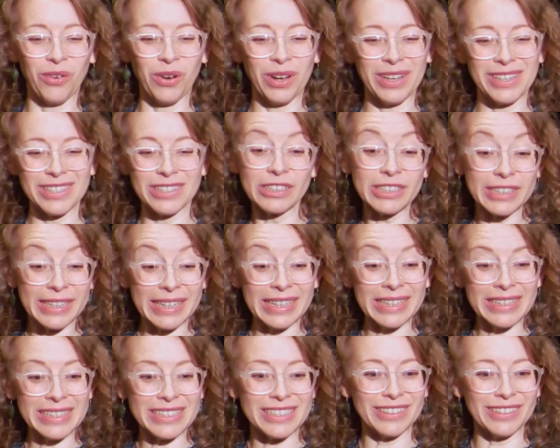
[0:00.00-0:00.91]
is
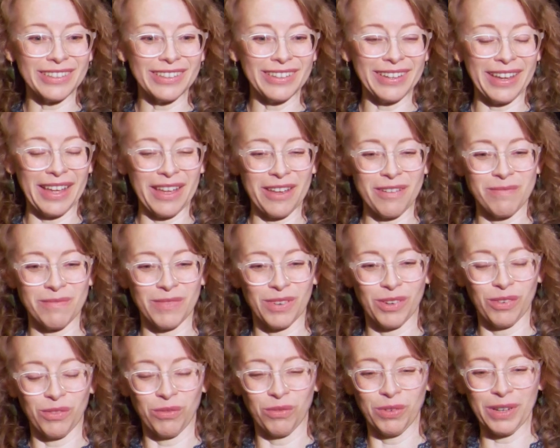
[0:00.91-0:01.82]
looking to
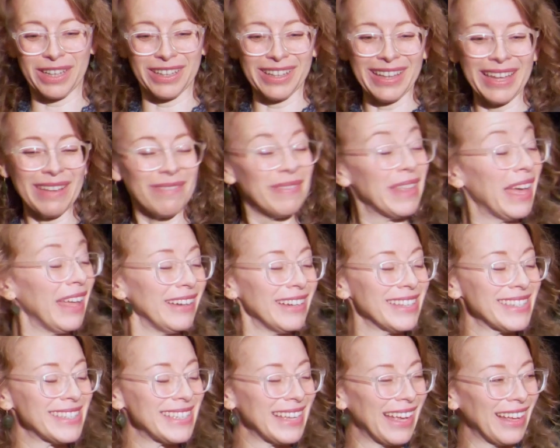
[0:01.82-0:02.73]
reclaim that
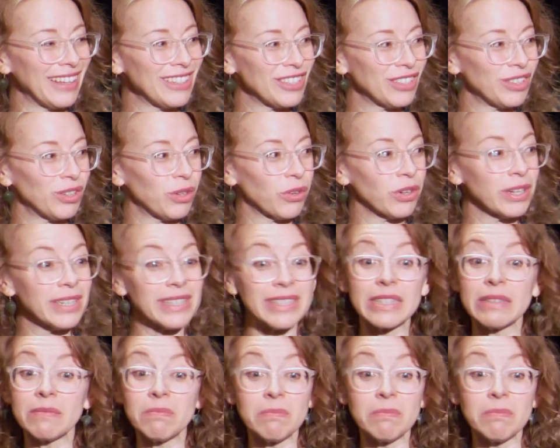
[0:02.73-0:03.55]
nostalgia or has